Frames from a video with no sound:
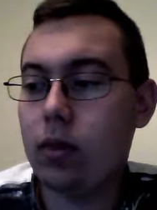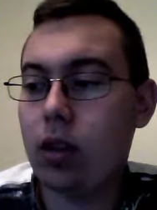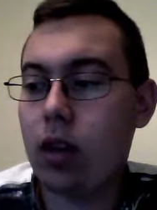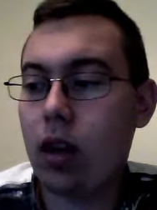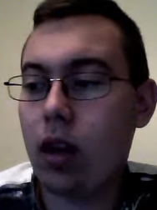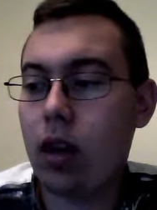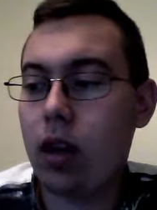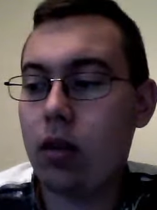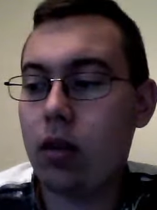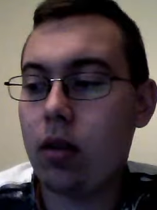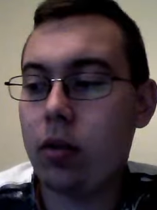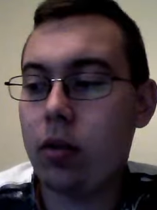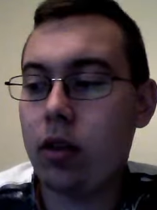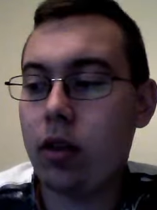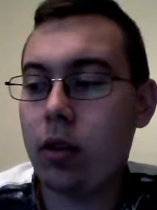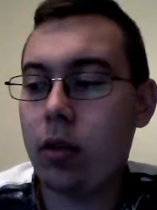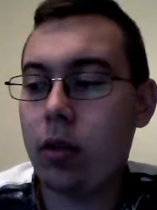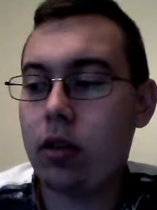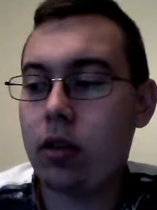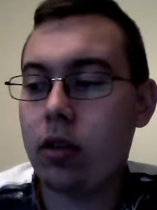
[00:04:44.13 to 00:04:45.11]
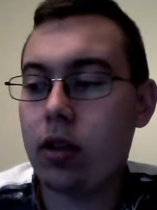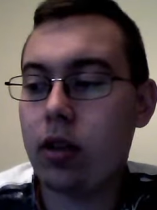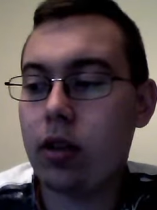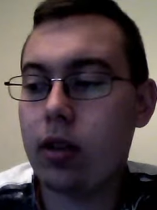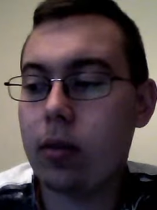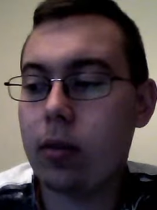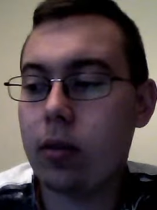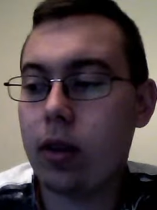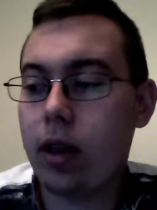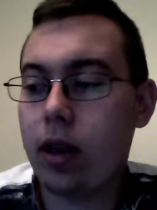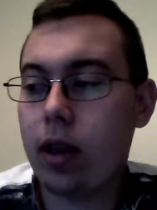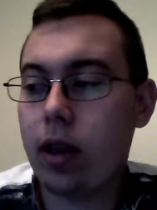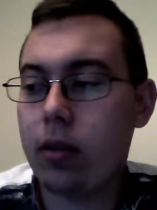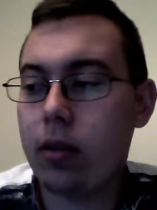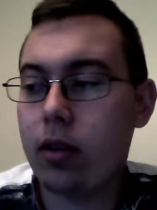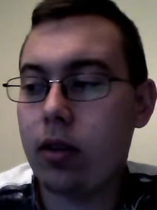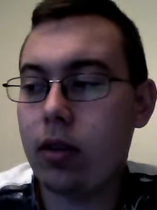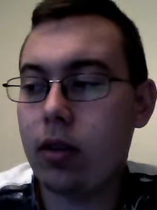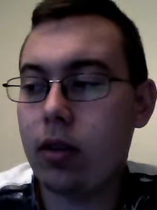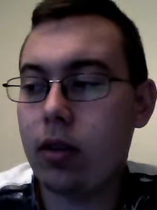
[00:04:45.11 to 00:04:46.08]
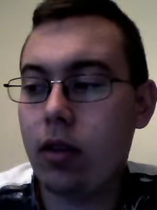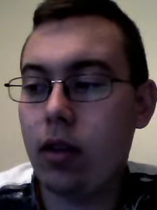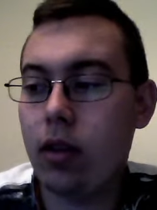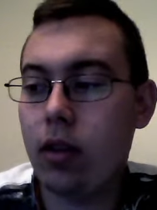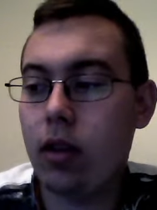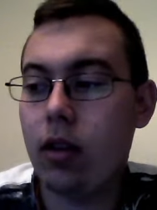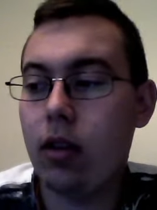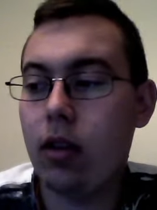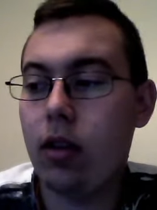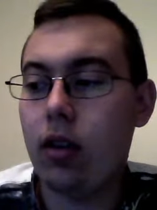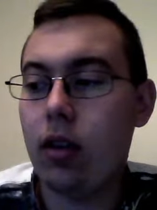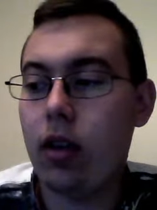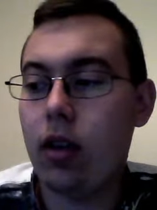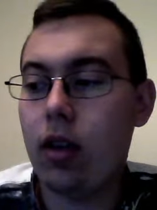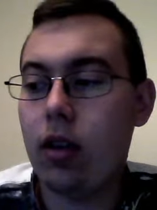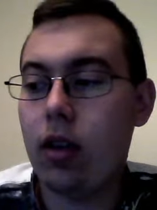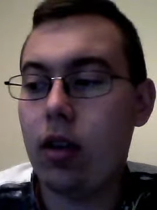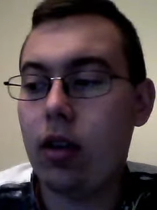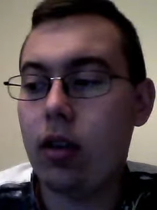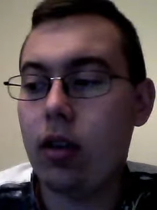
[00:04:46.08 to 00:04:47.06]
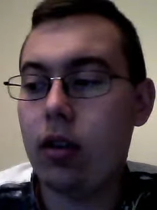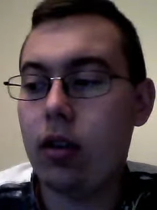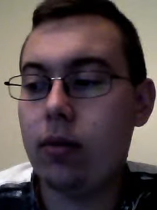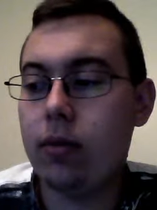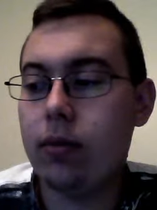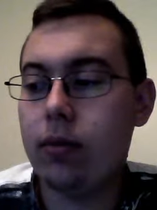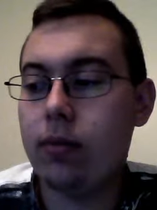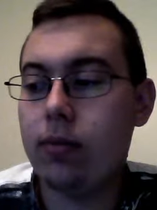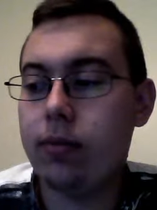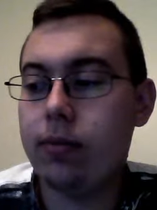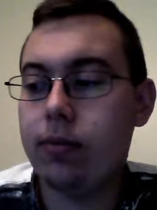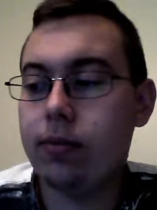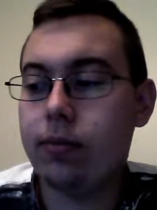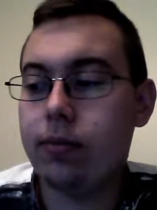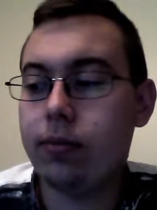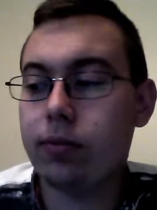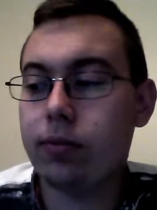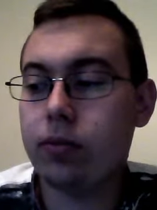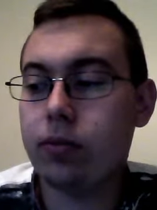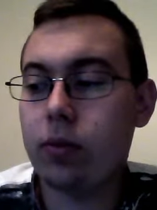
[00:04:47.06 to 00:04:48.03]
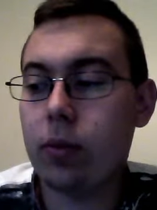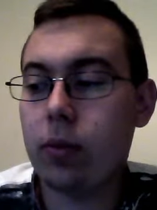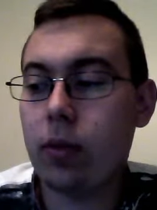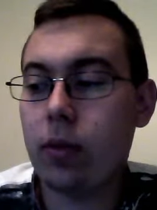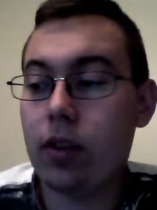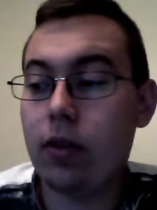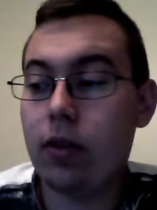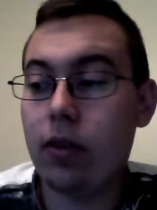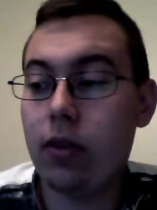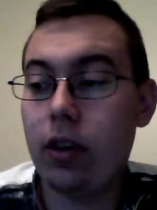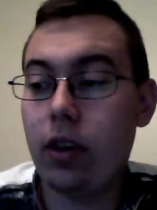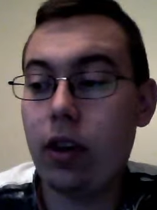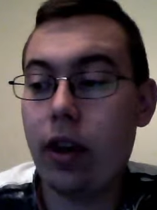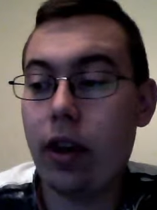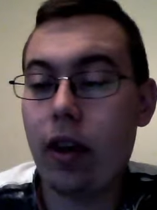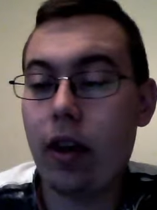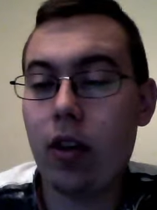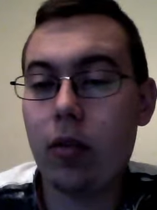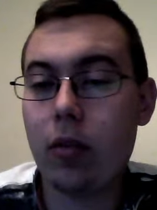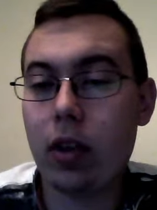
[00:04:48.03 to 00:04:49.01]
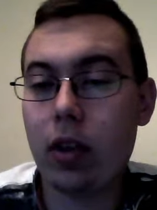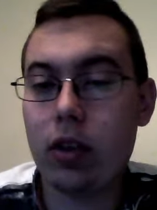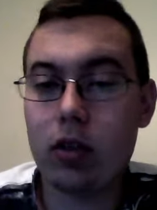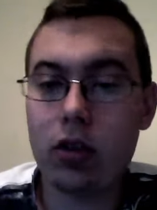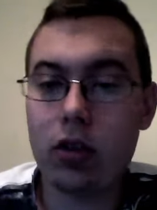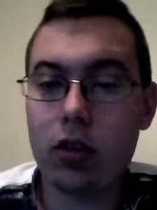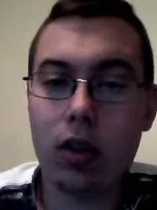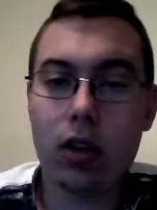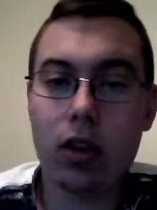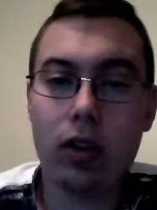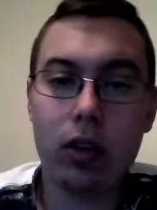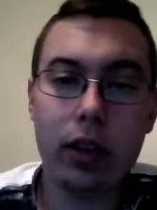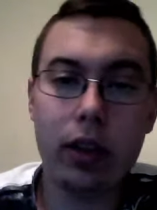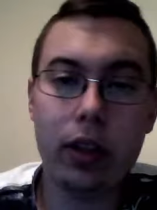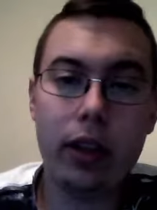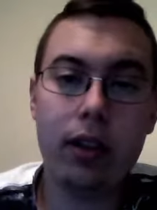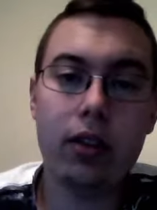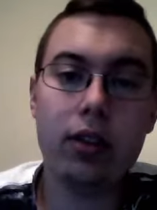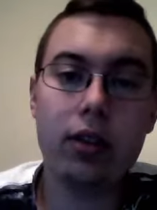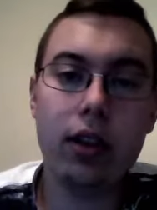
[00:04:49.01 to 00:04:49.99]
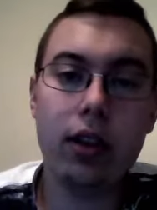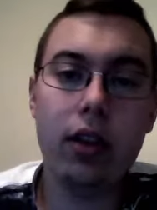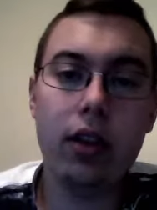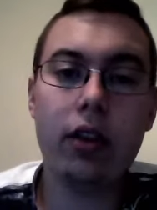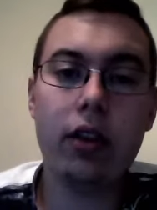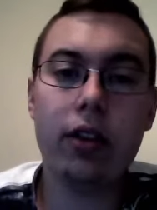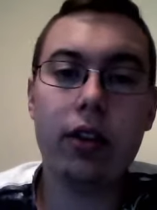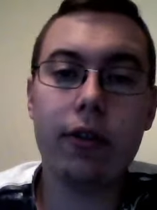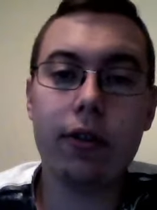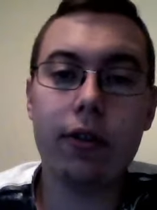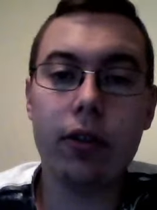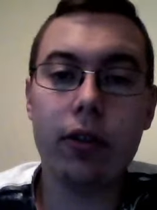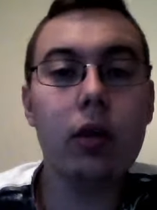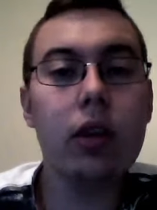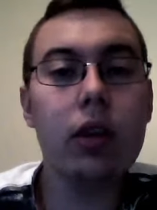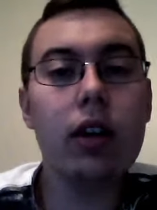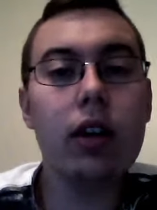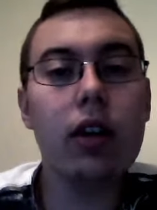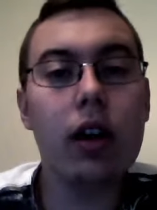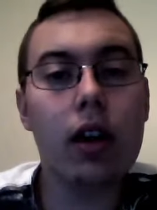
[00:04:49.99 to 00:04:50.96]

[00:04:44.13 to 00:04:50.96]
kind of pretty much all that's been happening. Um, figured out my truck leaks steering fluid.